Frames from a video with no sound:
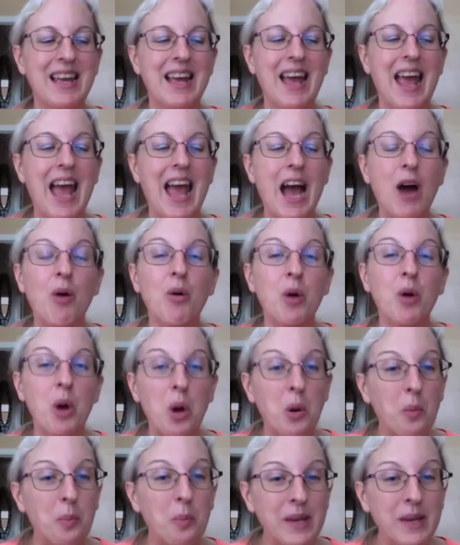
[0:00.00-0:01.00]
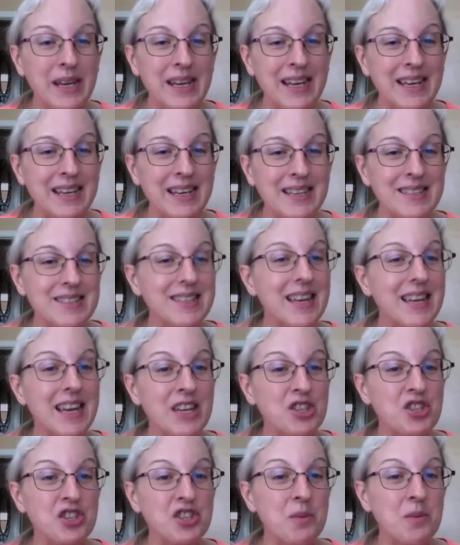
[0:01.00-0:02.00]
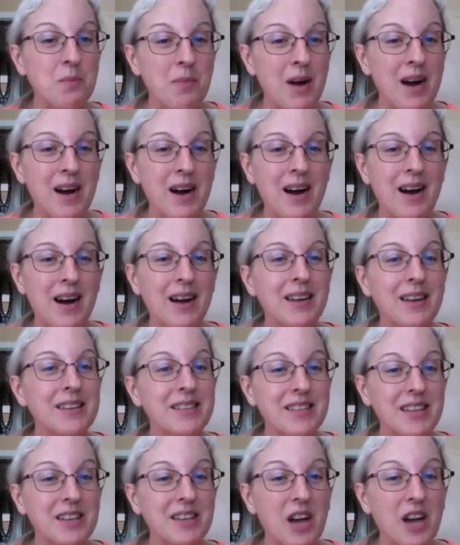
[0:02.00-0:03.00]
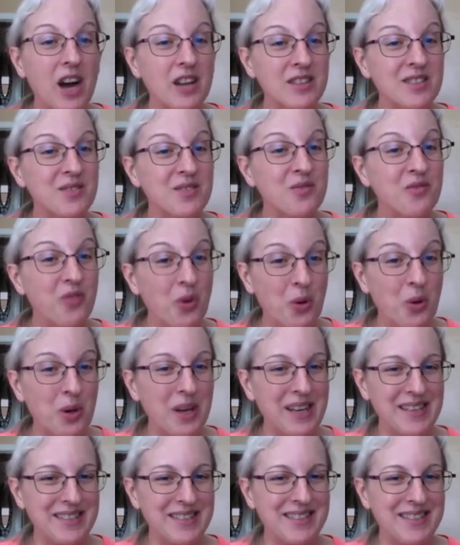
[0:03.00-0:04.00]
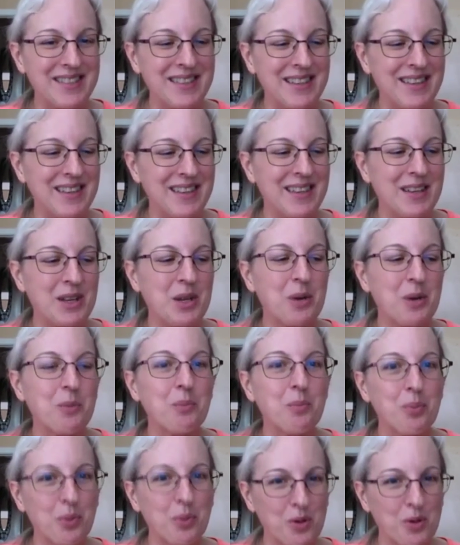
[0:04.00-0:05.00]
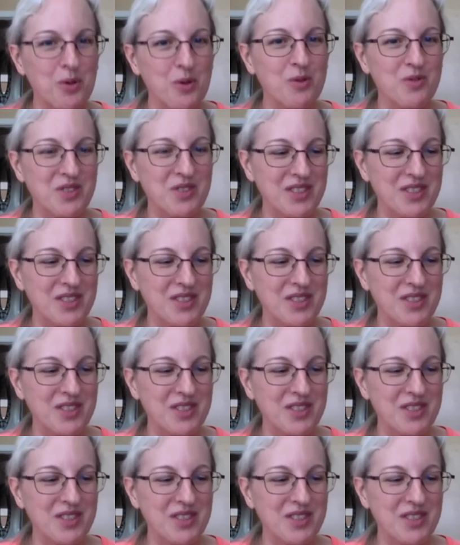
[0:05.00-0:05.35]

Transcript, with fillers: Our obedience and Shema to God's voice proves